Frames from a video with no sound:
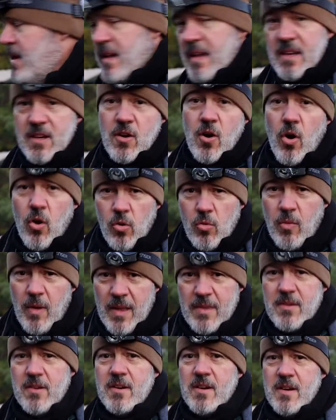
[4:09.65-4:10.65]
in cold
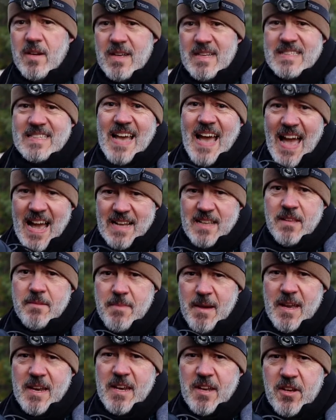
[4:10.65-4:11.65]
weather is
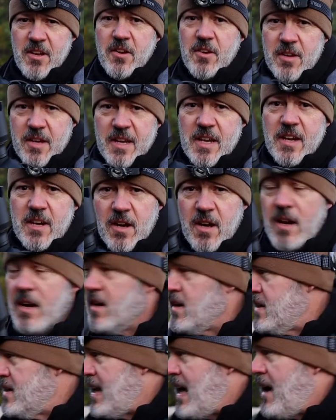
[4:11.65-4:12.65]
acclimating your gear.
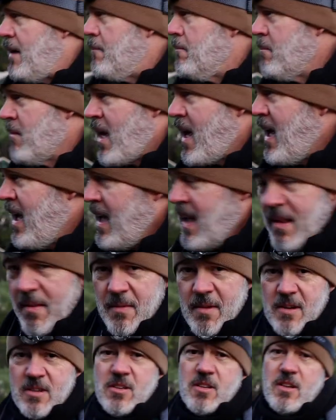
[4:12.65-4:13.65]
Now,
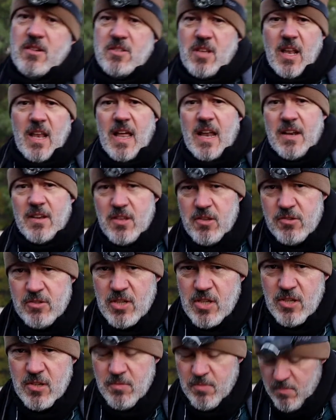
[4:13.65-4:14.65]
there's a lot of
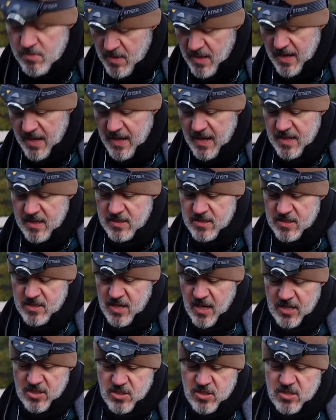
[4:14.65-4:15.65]
YouTube
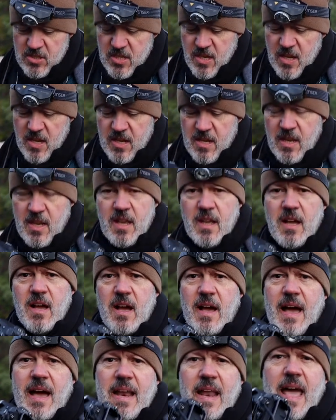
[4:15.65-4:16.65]
discussions on
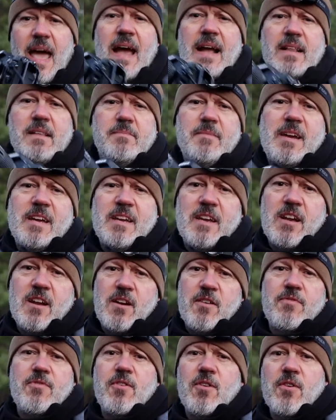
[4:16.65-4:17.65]
how to acclimate
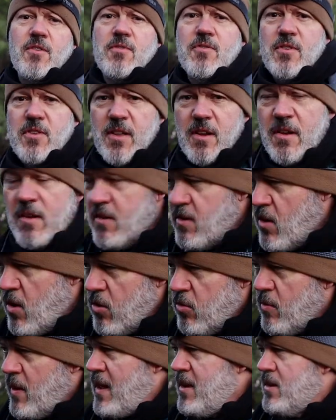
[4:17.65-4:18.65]
gear for the
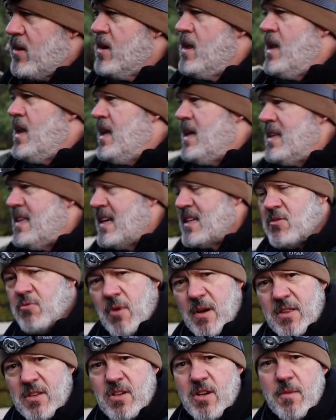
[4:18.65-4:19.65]
cold weather. And that's
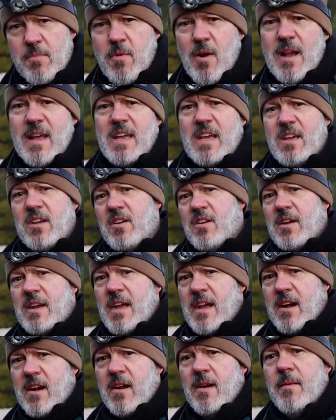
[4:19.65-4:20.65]
whether you're bringing your
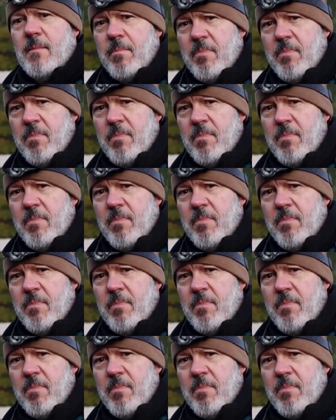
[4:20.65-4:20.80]
gear